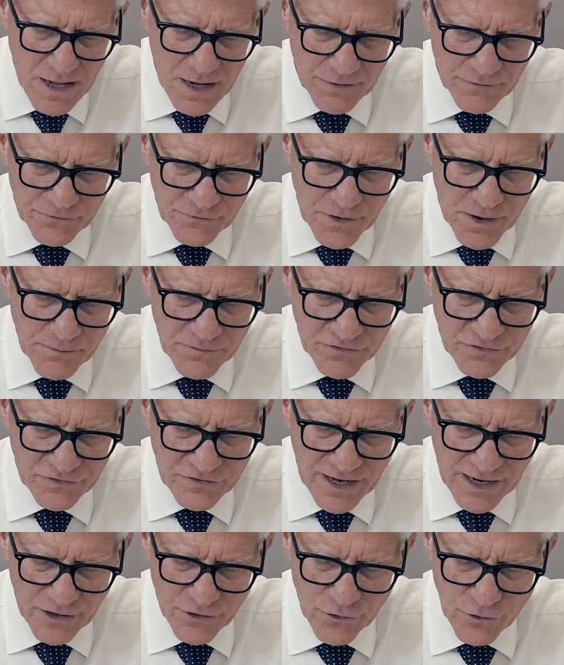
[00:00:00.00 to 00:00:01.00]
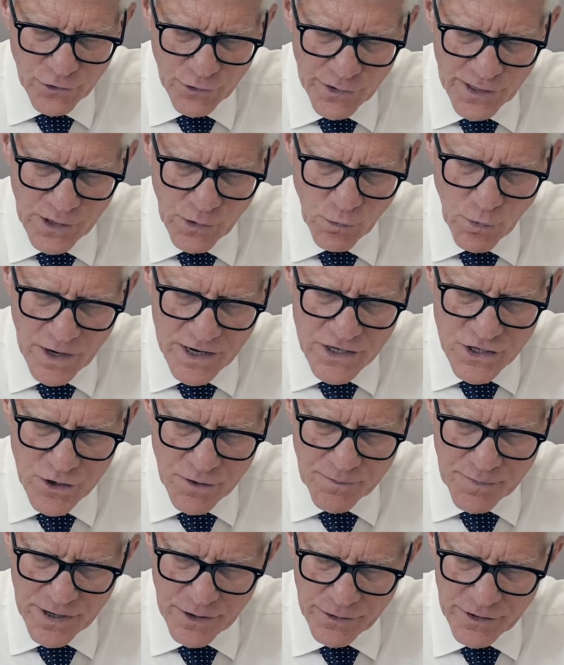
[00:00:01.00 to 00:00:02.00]
from seller during a
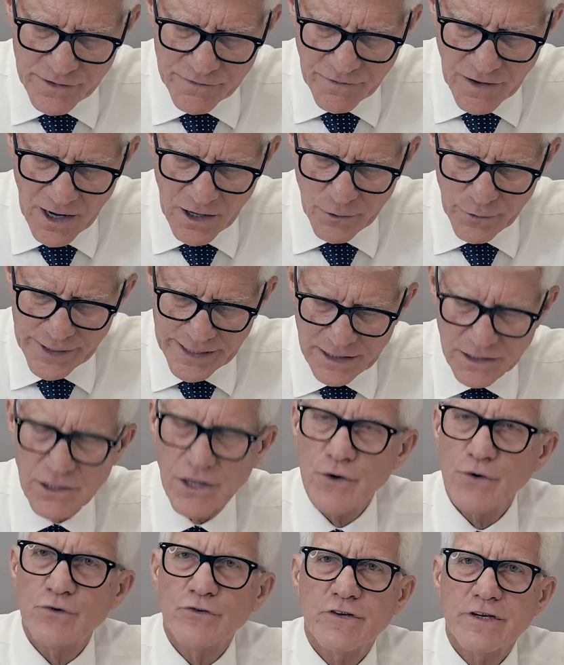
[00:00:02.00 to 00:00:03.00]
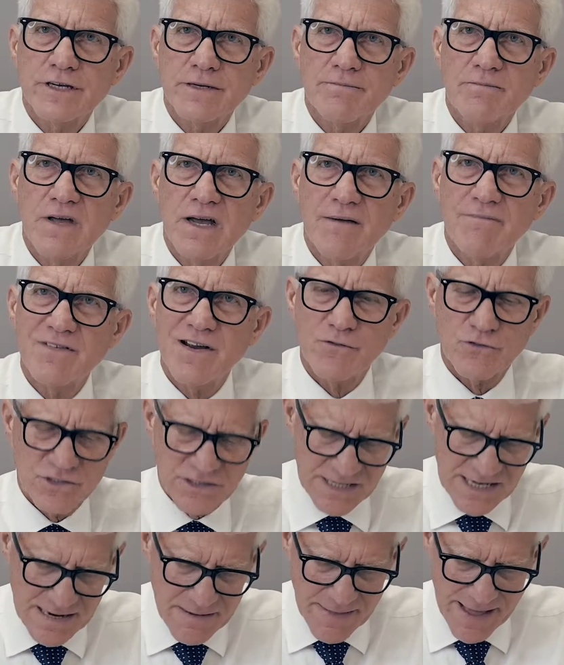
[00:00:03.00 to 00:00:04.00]
1-year period following closing. Never
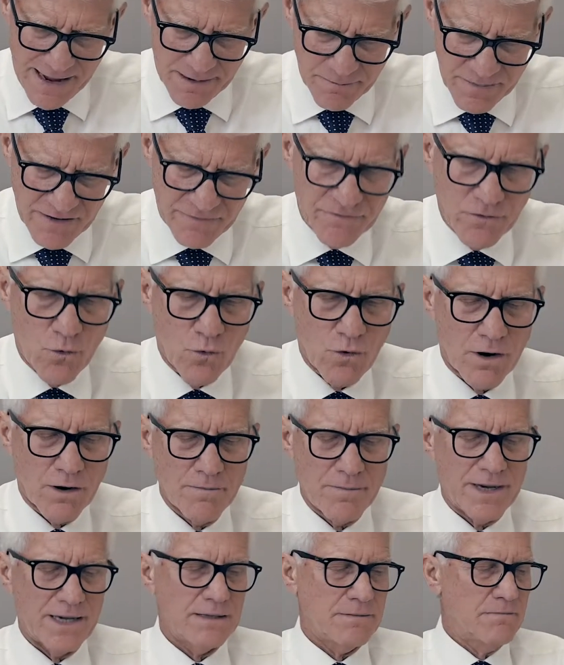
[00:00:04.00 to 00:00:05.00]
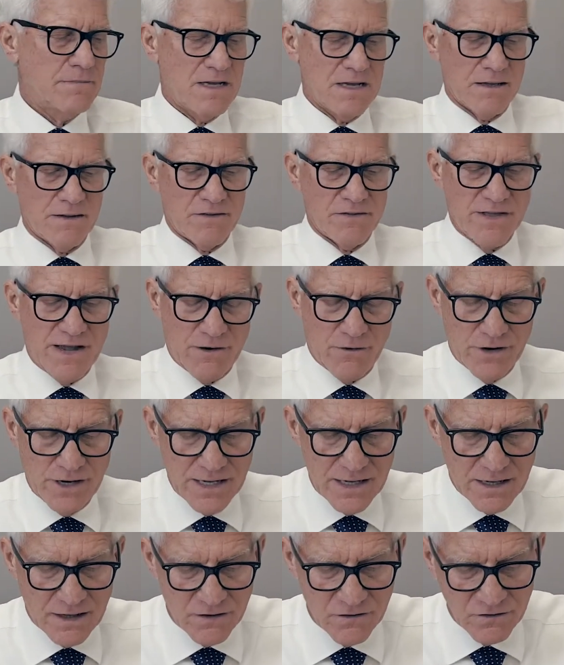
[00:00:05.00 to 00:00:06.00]
seen that before, but there it
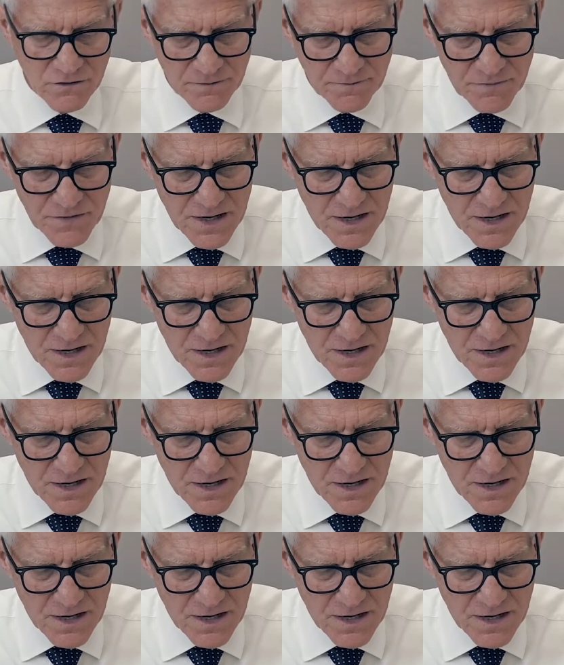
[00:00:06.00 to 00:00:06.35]
is.